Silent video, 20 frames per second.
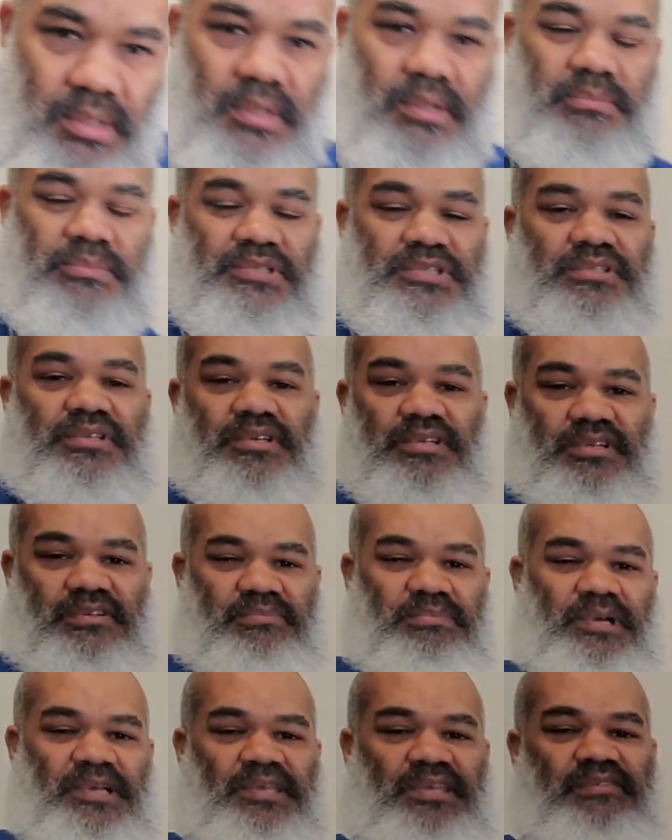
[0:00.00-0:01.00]
We'll start
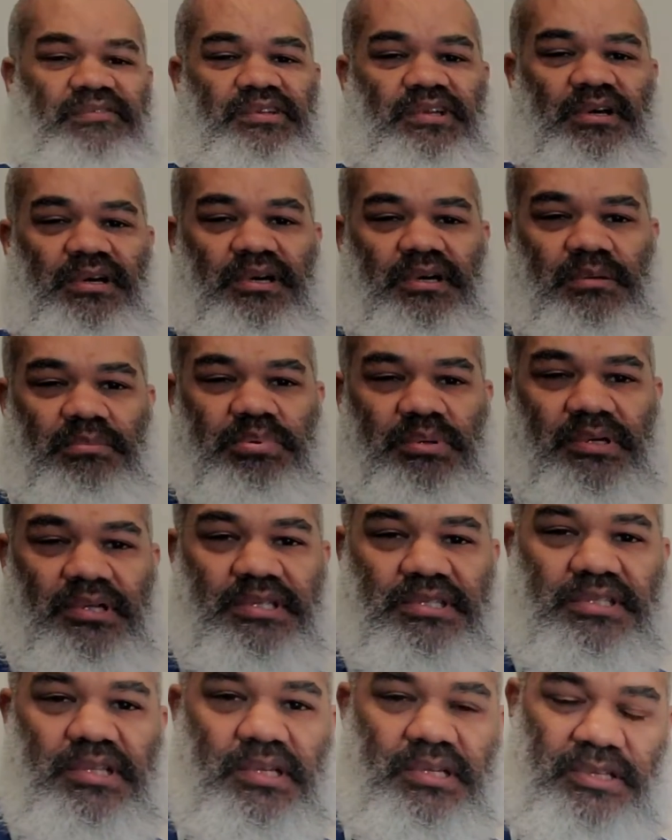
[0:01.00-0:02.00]
off by giving all
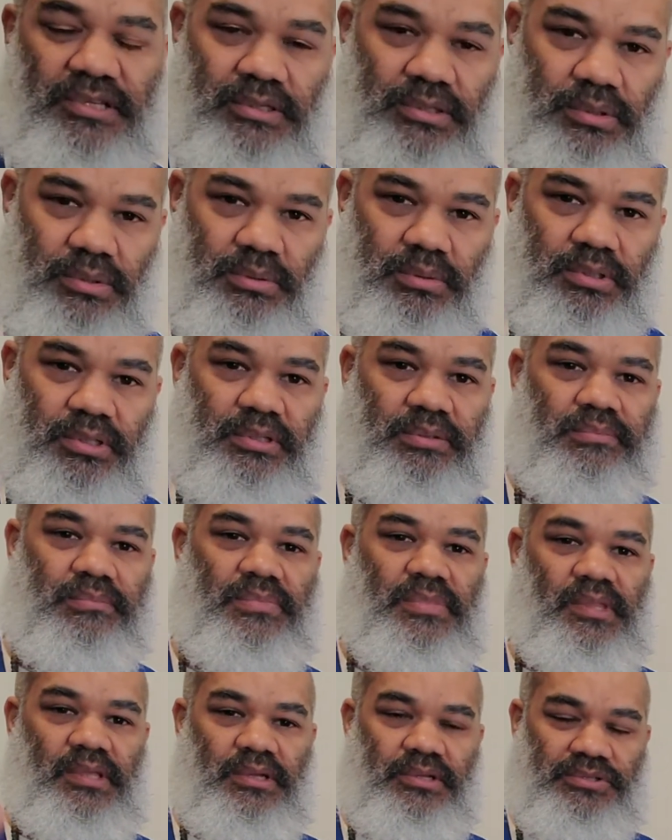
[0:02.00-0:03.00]
praise, honor, and glory
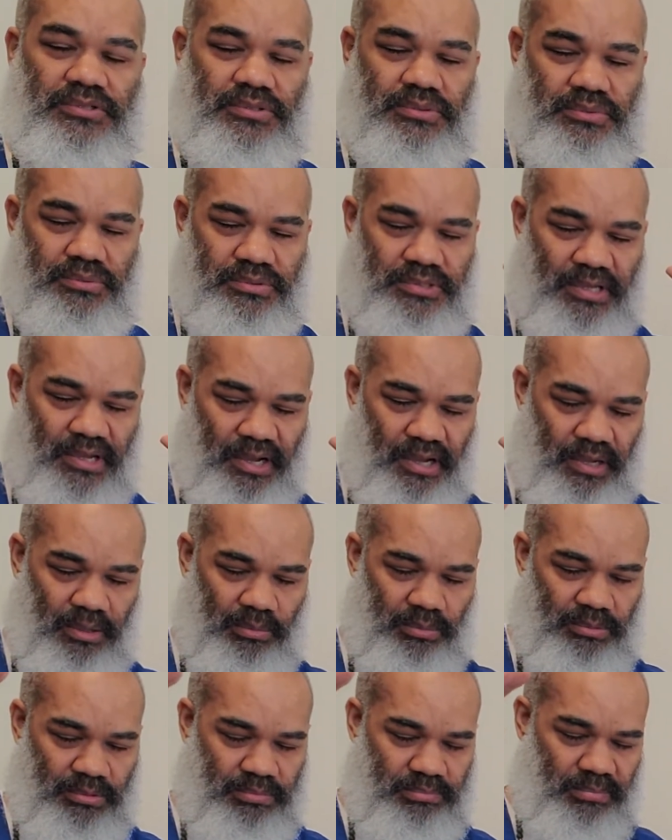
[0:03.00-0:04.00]
to
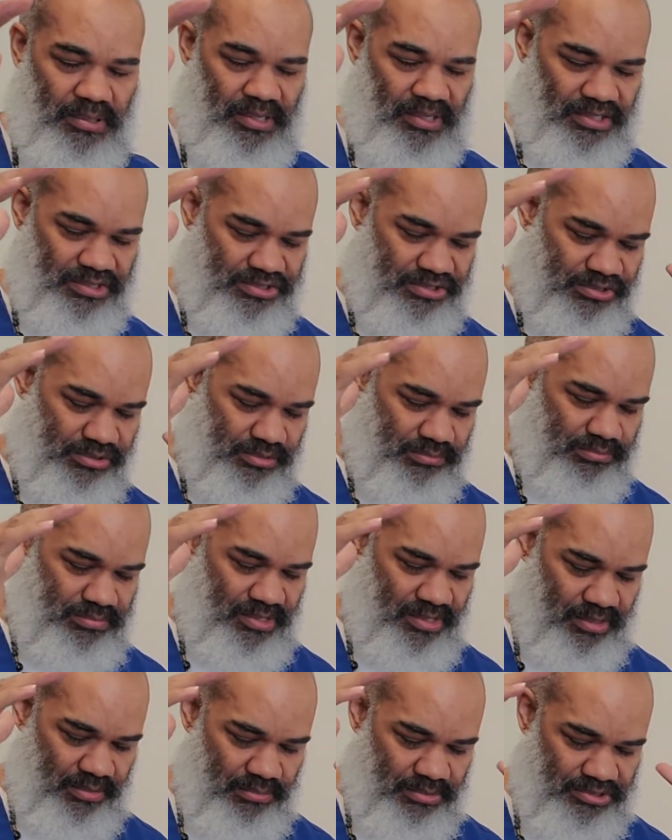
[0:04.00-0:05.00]
Yahawashi,
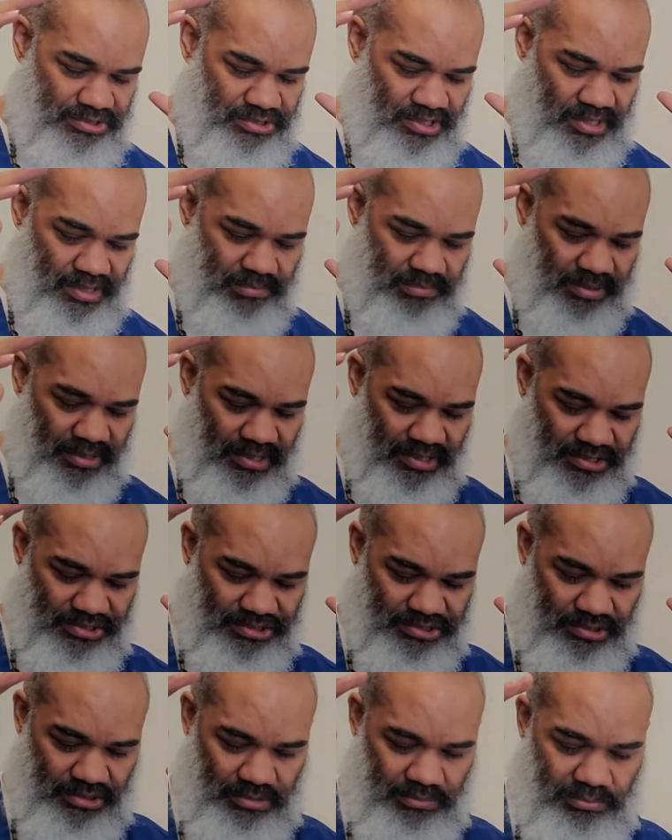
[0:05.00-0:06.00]

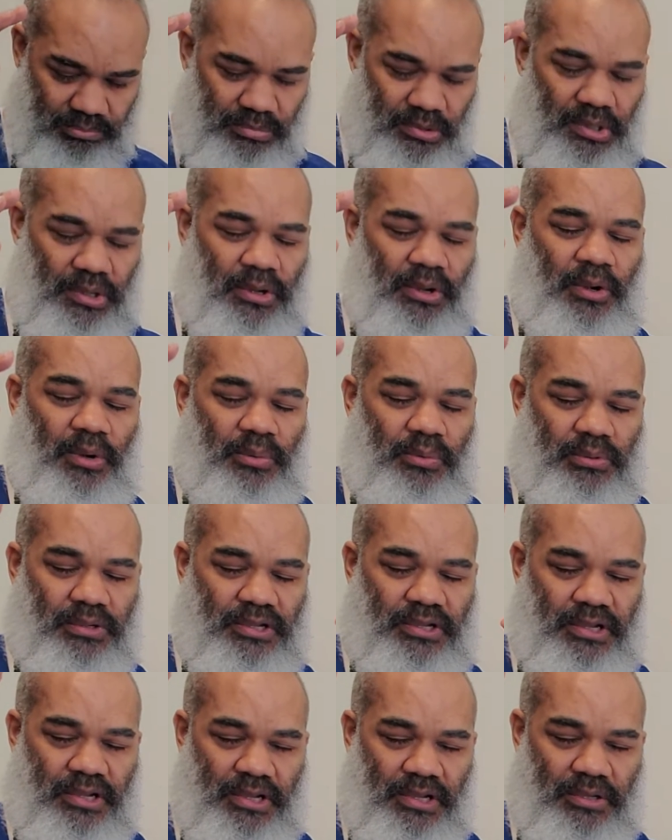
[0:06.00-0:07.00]
Yahawashi,
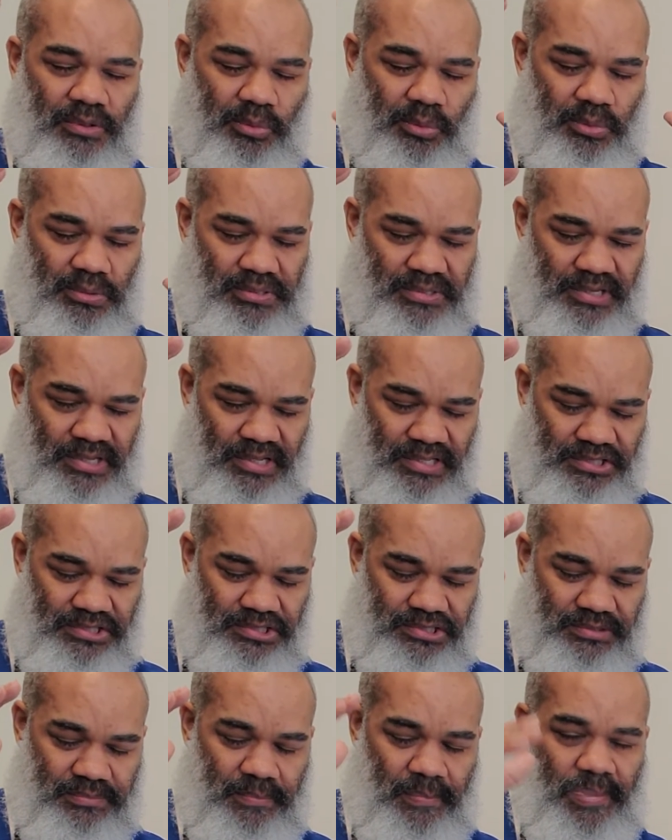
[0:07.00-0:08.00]
Rawchaa, Qadash.
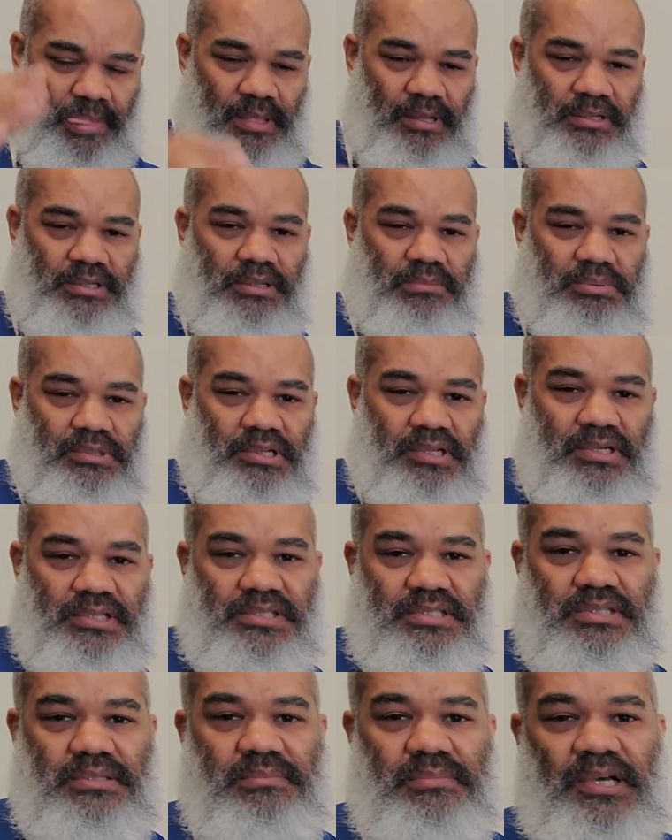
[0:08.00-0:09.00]
Double
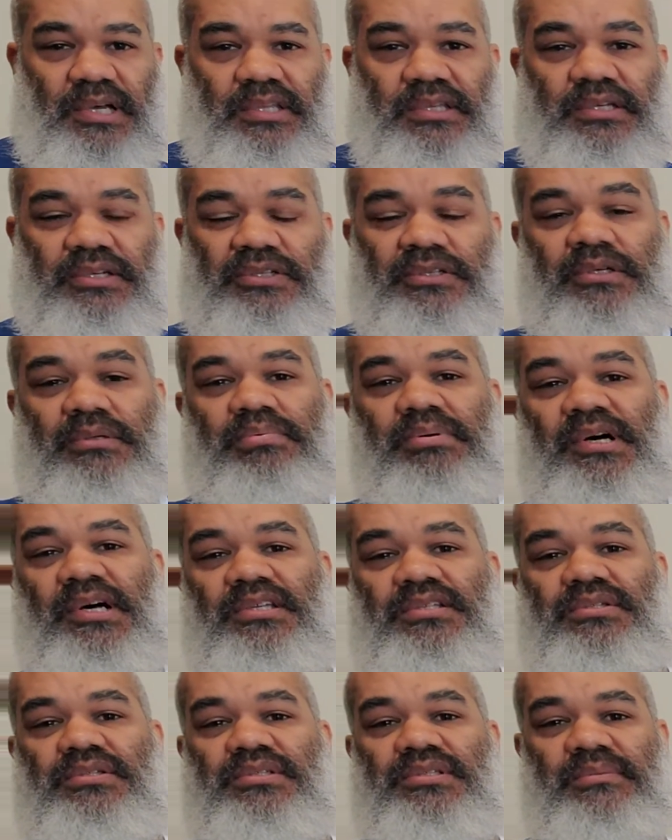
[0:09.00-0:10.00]
honors to my elder
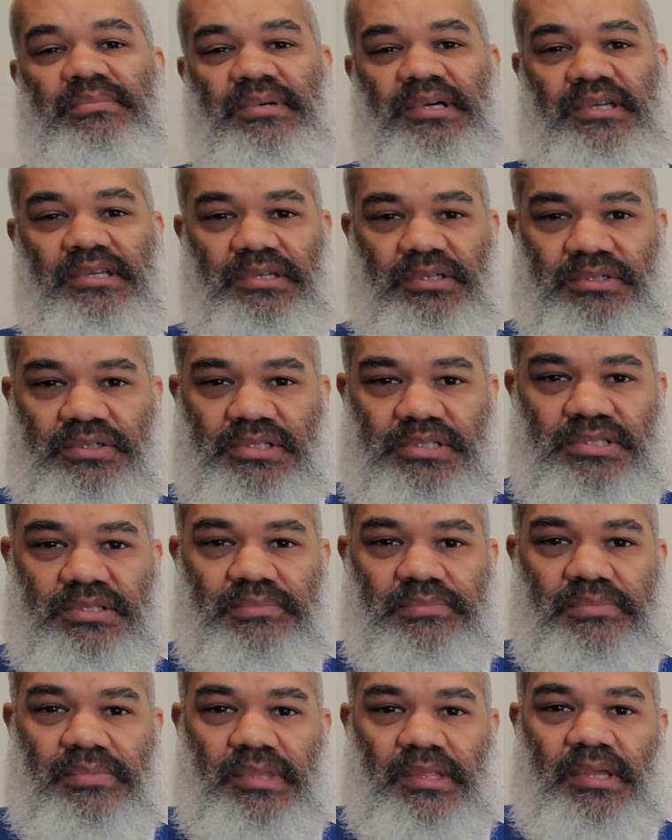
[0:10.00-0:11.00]
apostles and my
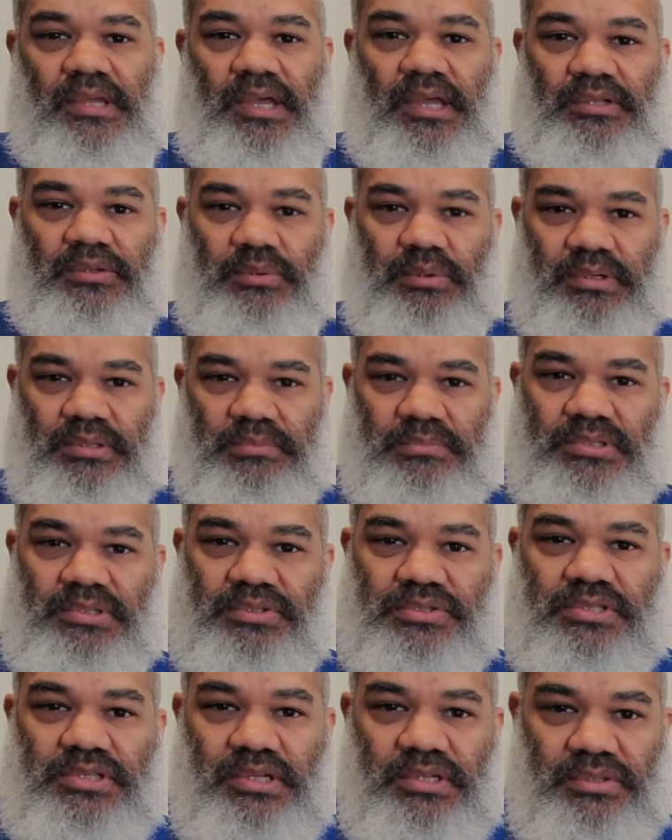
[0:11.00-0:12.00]
elders at
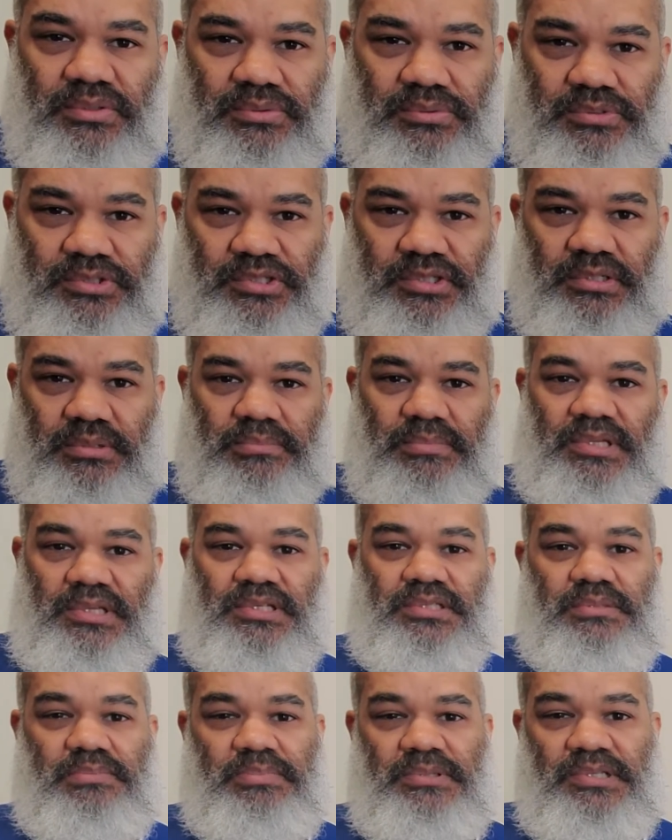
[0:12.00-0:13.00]
Greatmillstone,
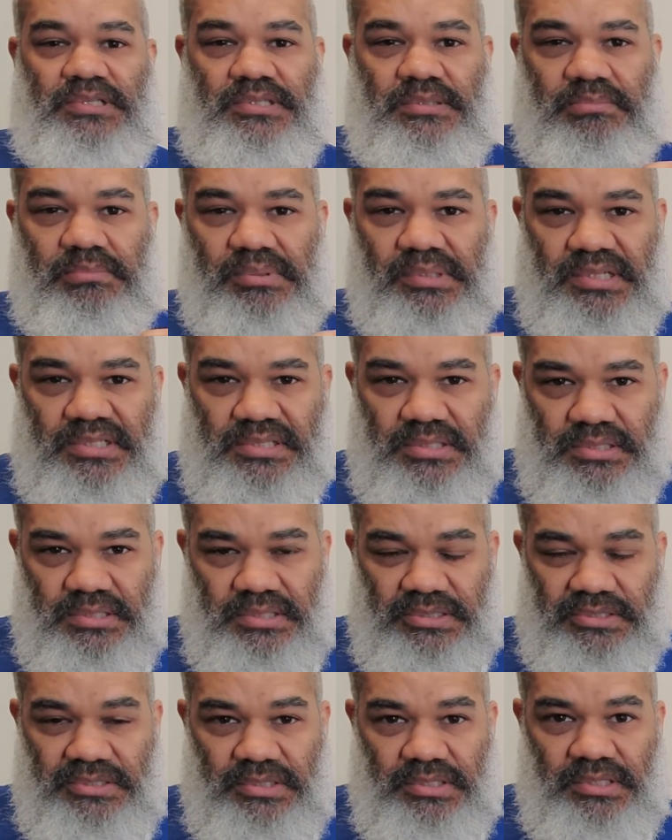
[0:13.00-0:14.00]
GMS. Peace and blessings
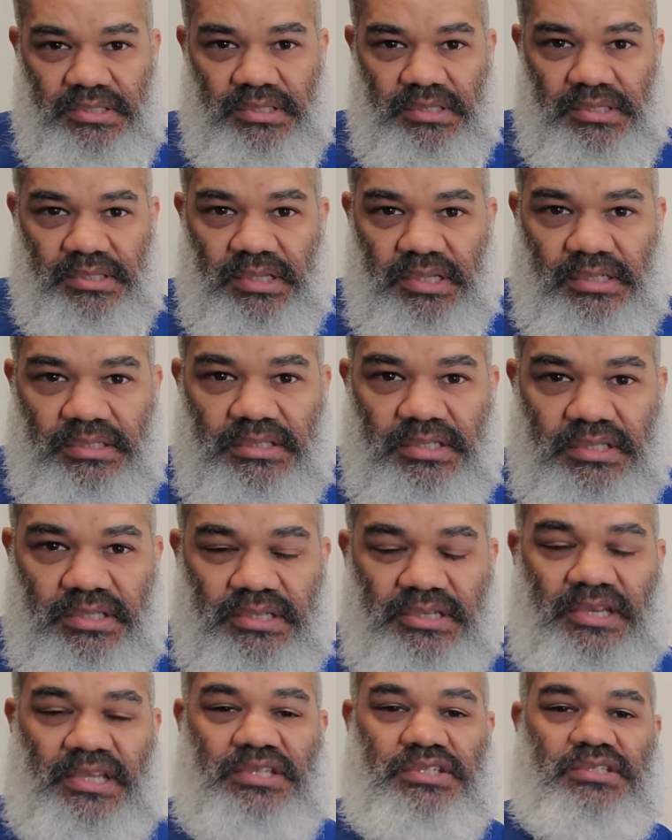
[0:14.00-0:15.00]
unto the elect of the
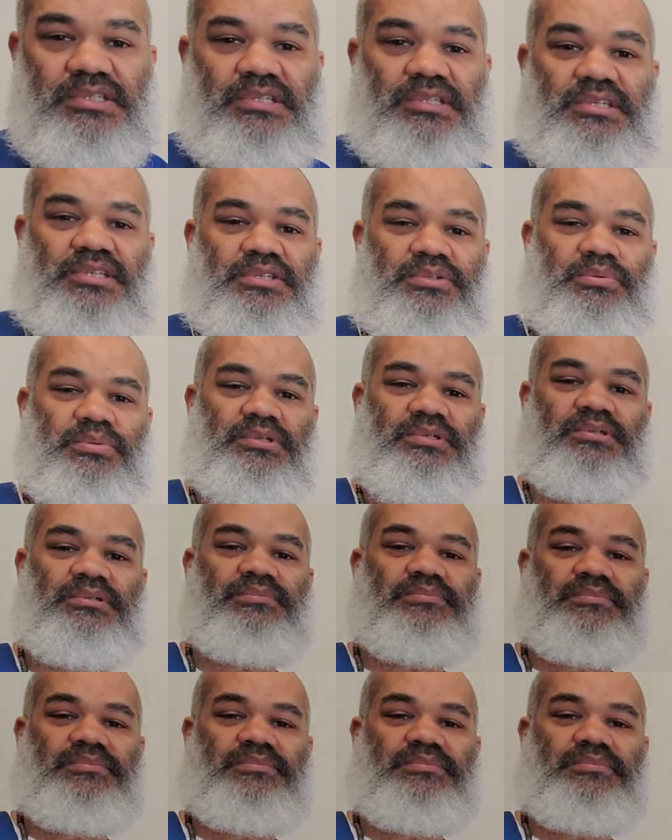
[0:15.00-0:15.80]
nation of Israel.